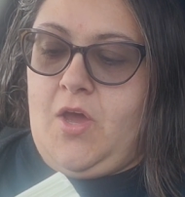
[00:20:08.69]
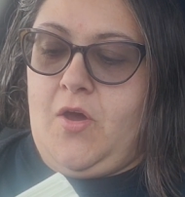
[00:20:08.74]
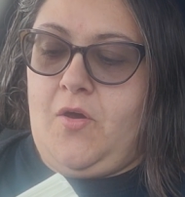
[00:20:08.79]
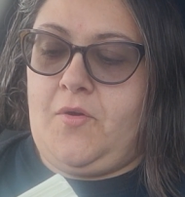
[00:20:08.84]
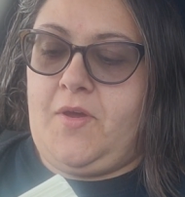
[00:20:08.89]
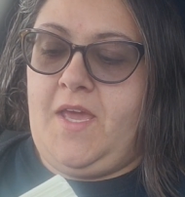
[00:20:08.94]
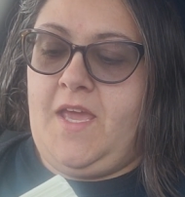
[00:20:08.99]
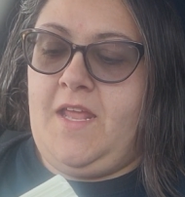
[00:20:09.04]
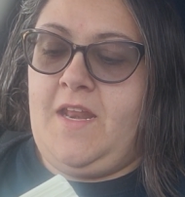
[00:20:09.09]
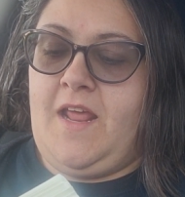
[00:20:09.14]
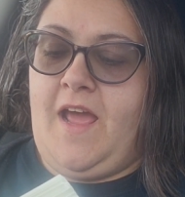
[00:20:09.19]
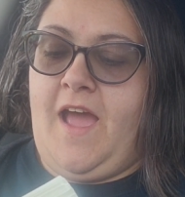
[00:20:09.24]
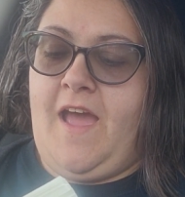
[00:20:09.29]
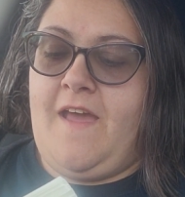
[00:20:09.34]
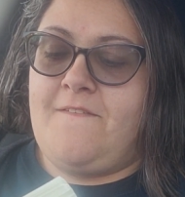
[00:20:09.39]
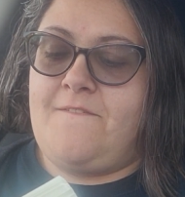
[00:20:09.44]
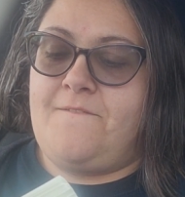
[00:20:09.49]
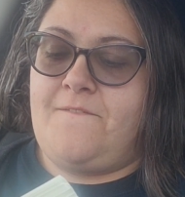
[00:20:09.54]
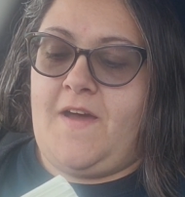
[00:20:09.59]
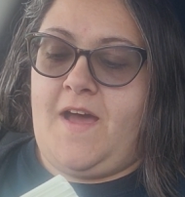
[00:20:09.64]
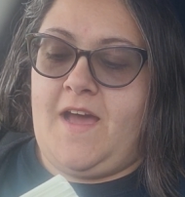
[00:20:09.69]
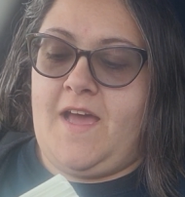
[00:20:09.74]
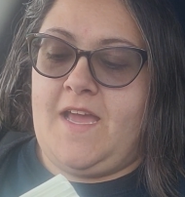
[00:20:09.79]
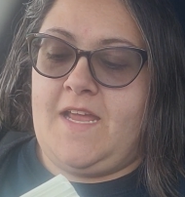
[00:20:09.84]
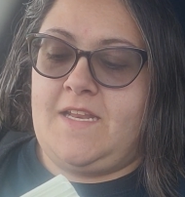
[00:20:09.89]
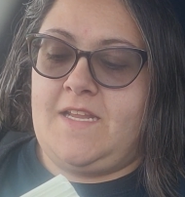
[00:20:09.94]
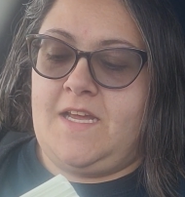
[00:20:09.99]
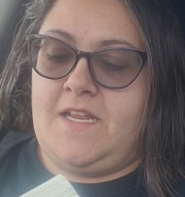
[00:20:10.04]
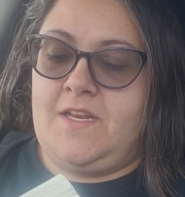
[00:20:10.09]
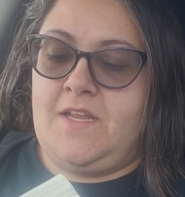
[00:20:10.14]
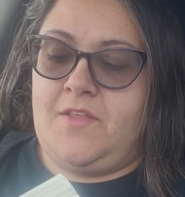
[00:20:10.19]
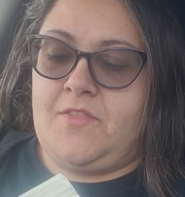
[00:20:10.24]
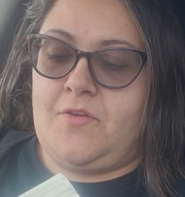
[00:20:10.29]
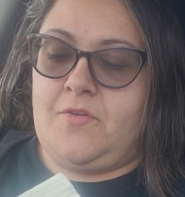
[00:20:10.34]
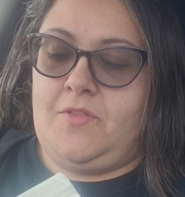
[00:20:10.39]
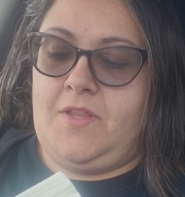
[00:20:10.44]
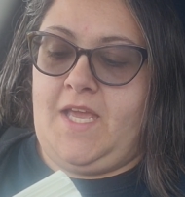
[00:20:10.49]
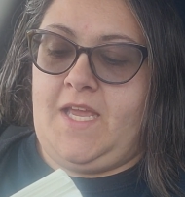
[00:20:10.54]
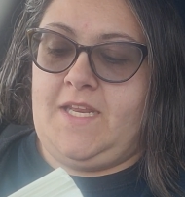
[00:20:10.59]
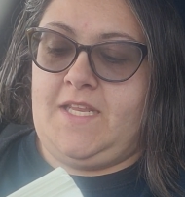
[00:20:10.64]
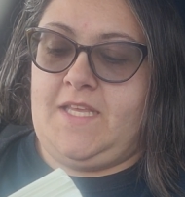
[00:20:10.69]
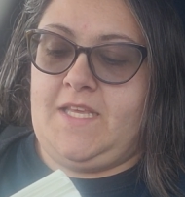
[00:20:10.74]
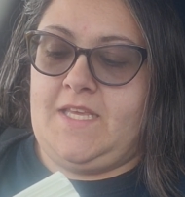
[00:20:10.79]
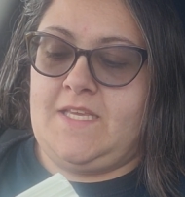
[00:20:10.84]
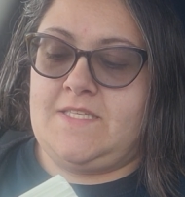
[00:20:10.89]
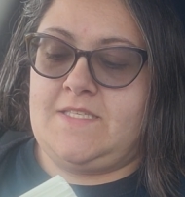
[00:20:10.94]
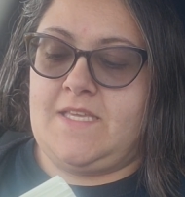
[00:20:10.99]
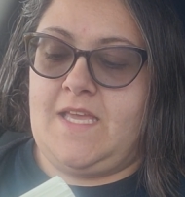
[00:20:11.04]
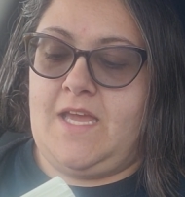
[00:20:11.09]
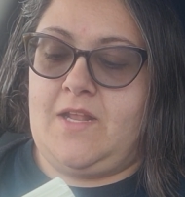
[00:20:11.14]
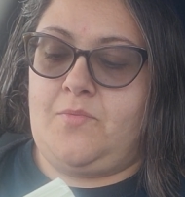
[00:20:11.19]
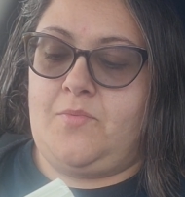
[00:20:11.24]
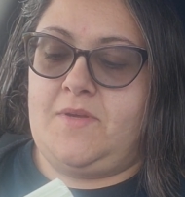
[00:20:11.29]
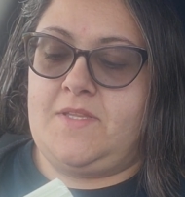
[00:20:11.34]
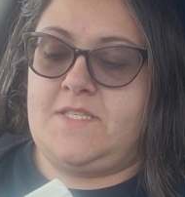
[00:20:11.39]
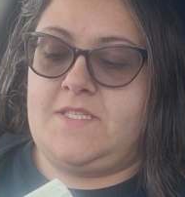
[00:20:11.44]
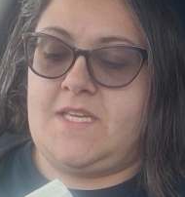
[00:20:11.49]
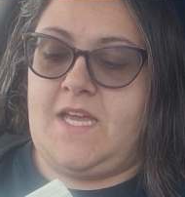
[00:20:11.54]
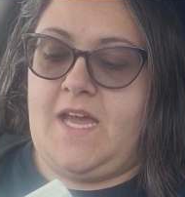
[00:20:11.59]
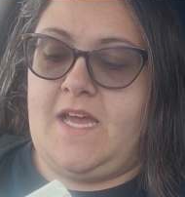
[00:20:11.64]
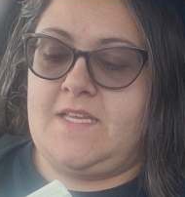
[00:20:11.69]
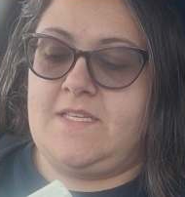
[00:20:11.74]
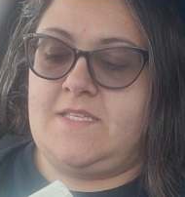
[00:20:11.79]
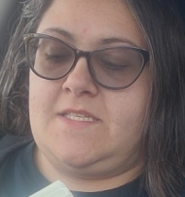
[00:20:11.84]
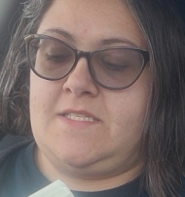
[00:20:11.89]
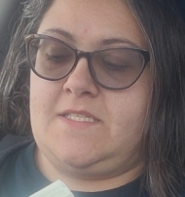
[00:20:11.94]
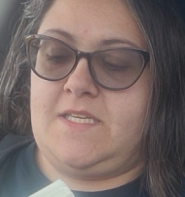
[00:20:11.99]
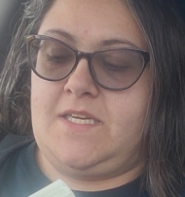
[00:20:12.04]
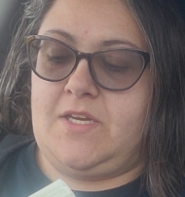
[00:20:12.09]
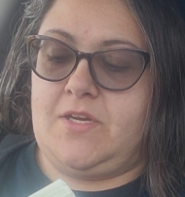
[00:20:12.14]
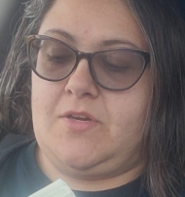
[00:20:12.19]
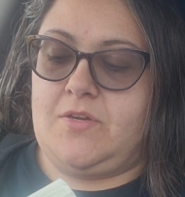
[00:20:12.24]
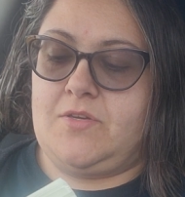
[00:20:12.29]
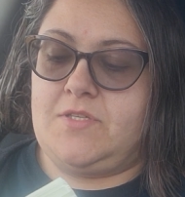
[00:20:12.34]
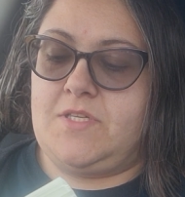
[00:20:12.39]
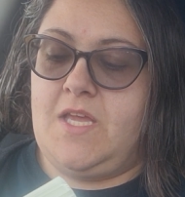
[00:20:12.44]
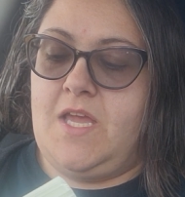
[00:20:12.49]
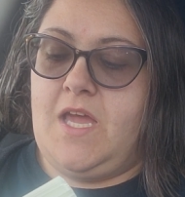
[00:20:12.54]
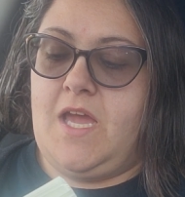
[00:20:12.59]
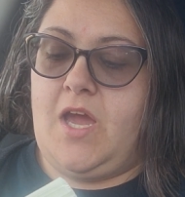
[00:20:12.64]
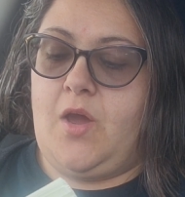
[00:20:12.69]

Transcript: Again I find another lady, he said, with sighs and tears.